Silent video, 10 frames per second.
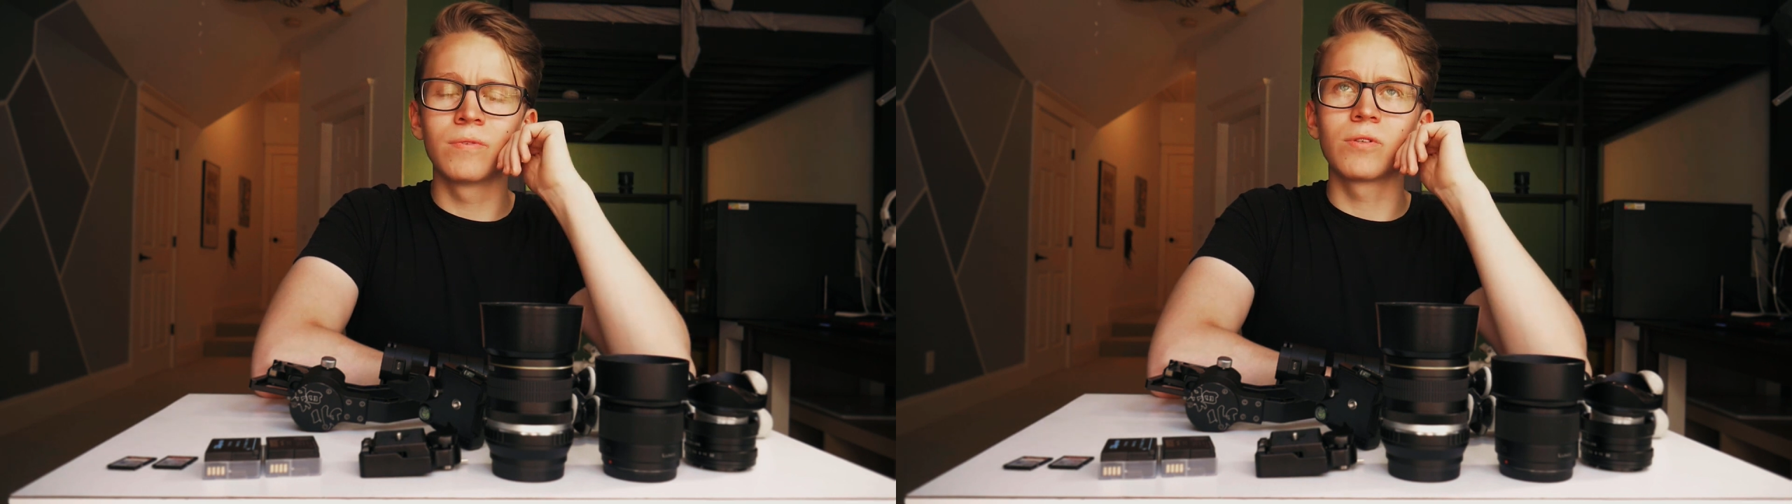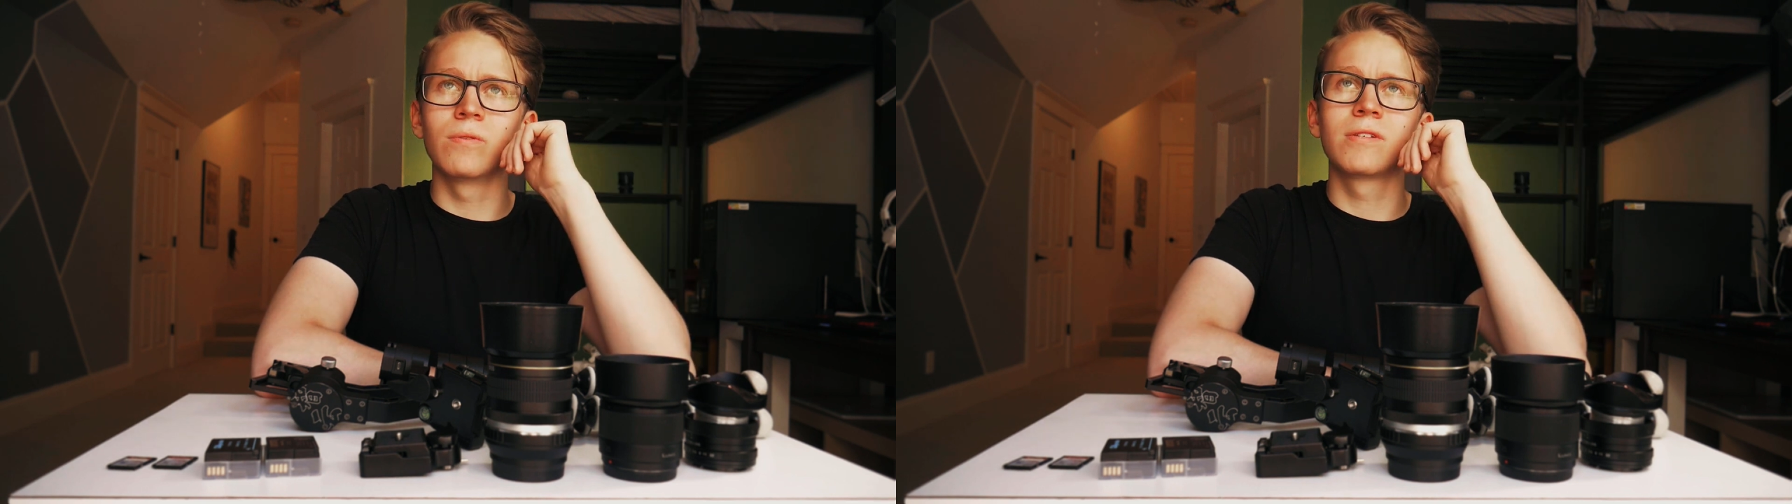
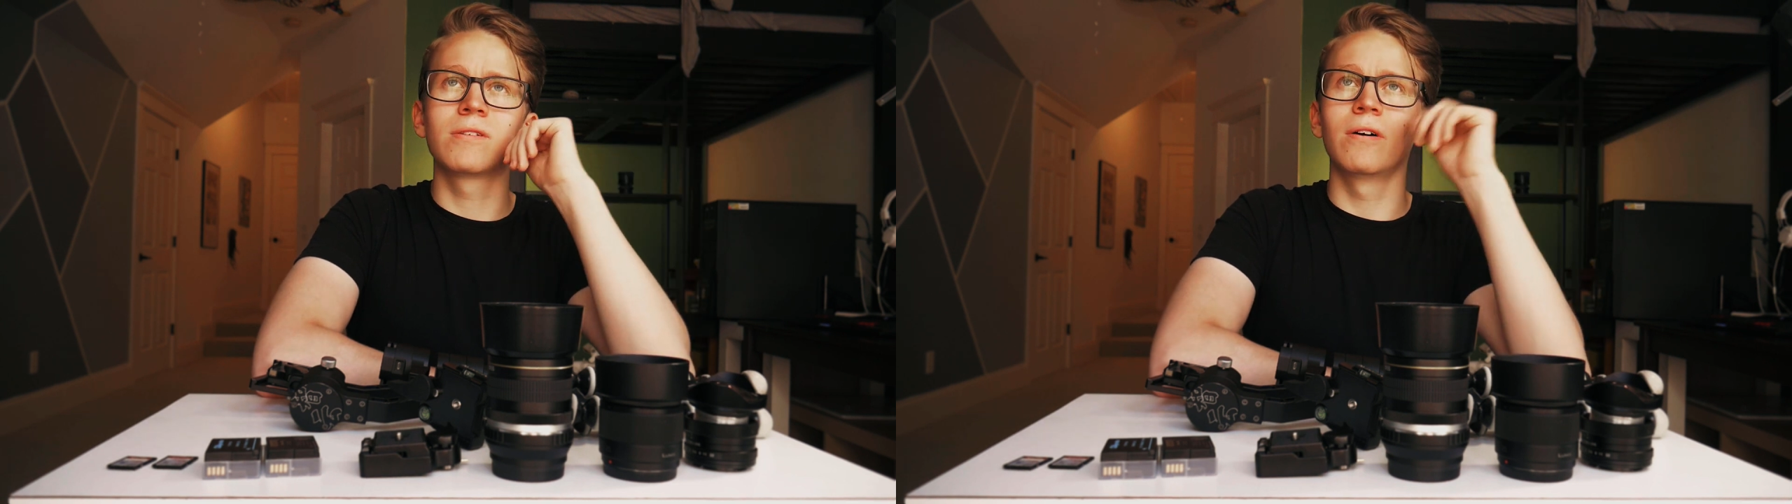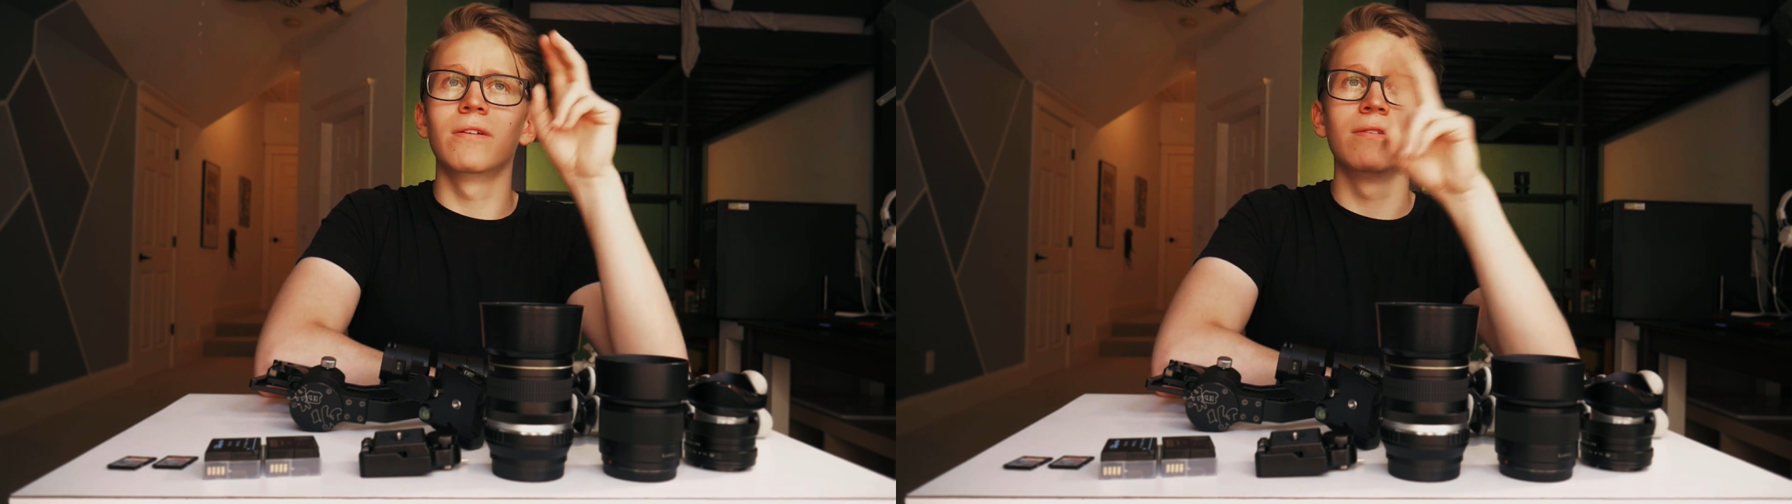so the
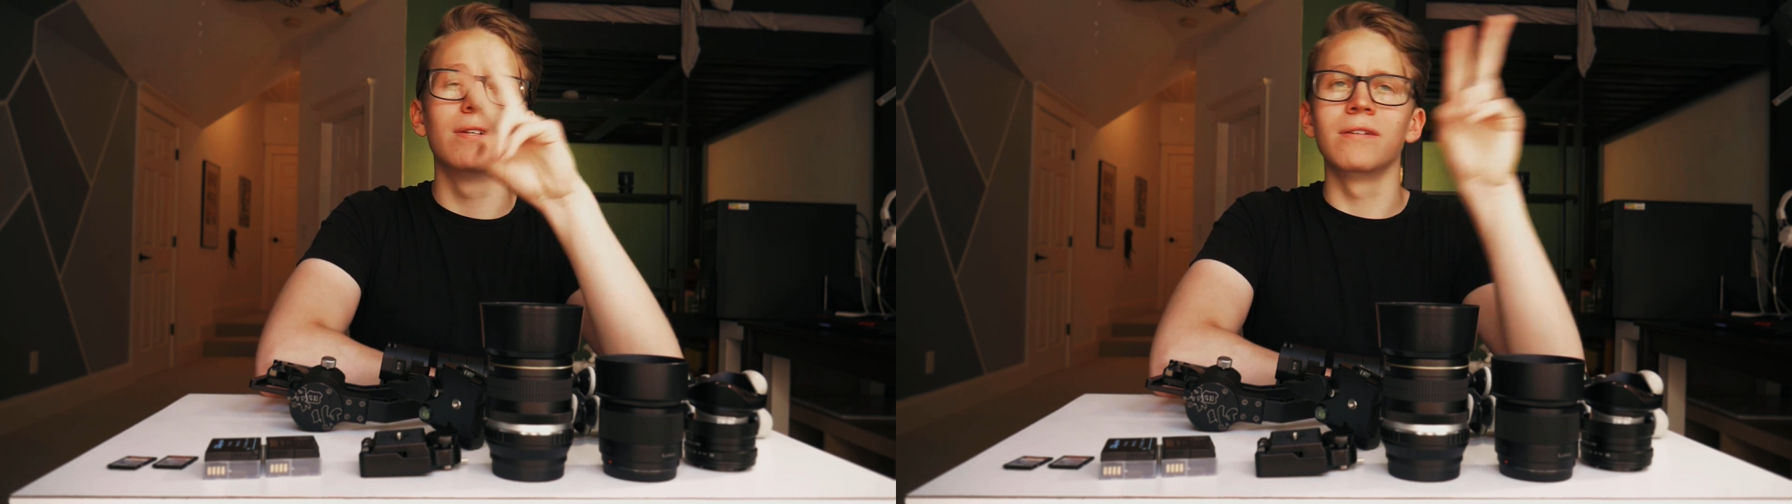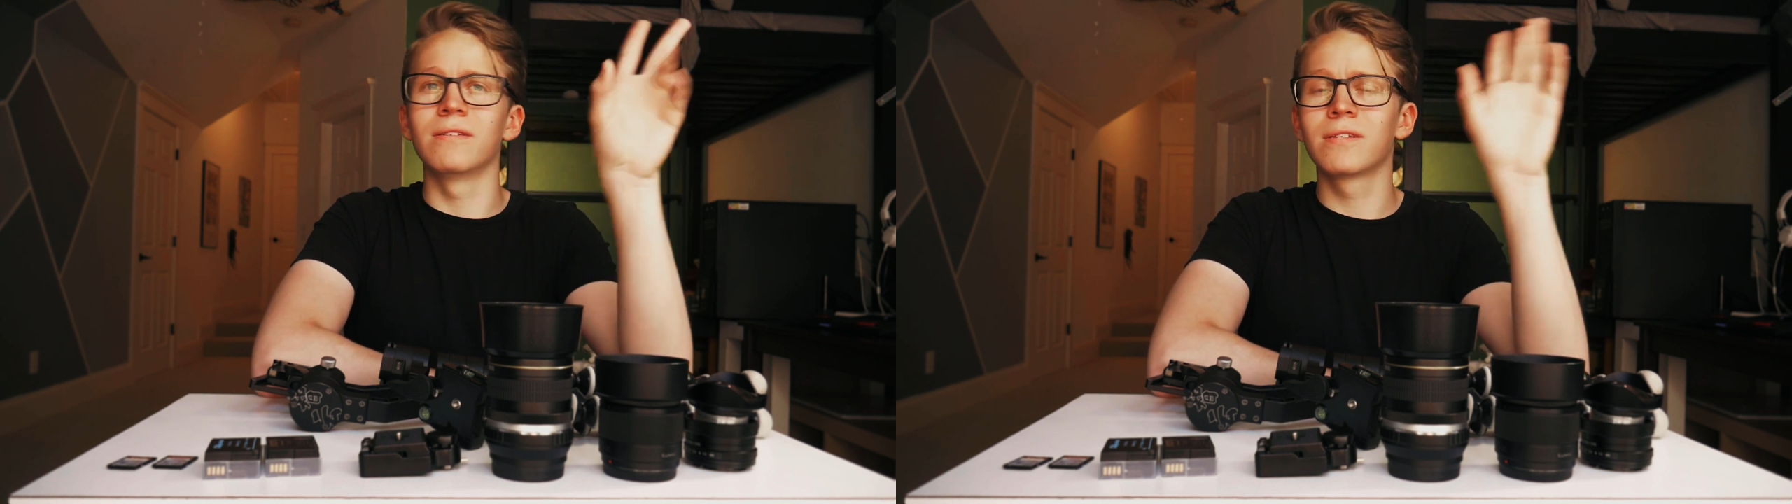sun
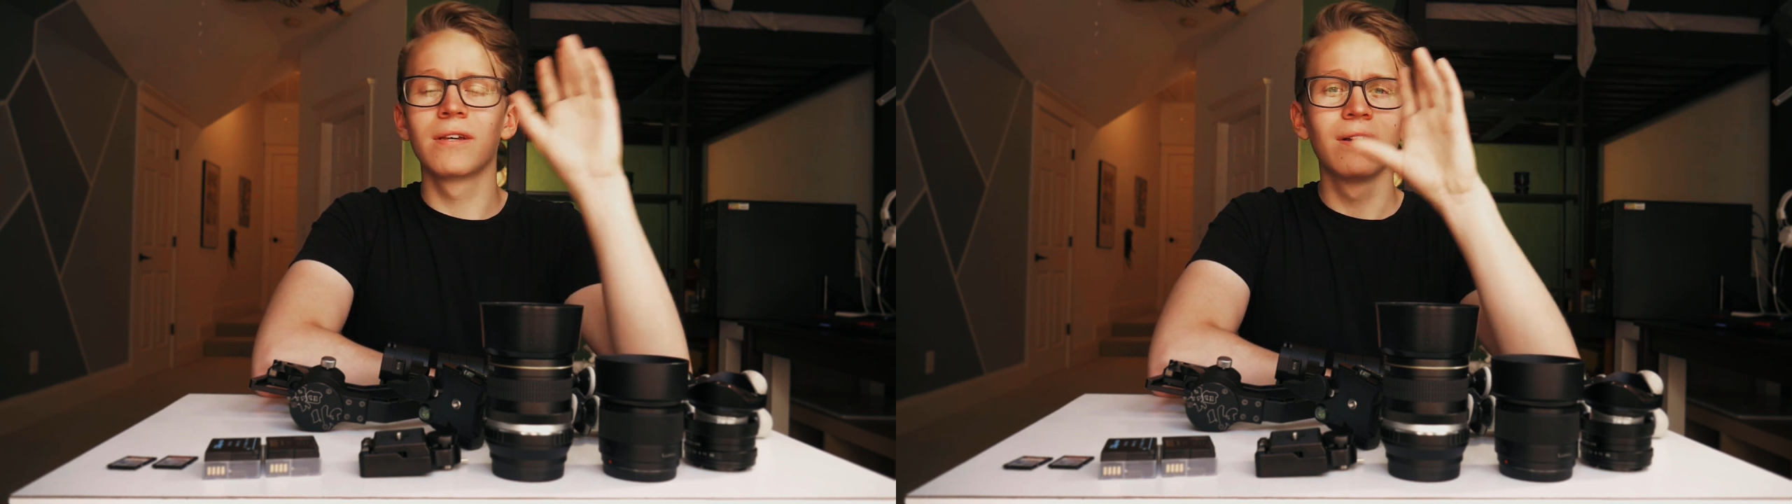is